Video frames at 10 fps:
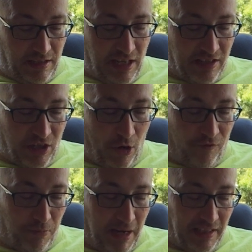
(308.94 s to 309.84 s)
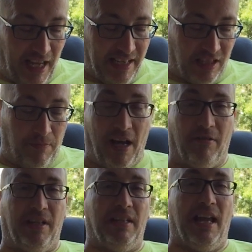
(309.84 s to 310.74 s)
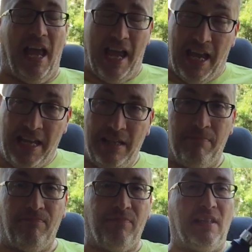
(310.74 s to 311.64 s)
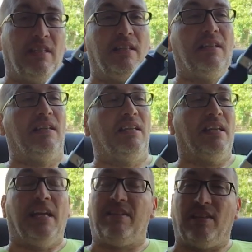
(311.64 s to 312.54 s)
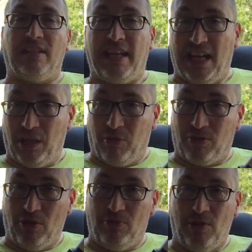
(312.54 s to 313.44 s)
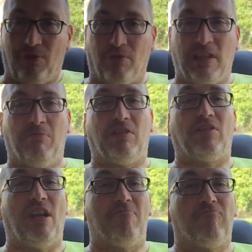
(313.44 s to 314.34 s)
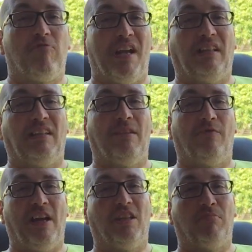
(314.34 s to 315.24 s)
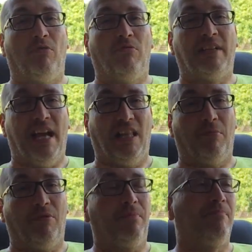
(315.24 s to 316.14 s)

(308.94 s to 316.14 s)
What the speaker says: Let's go from my likes about it. A, it's in caliber 223, which is a readily available caliber.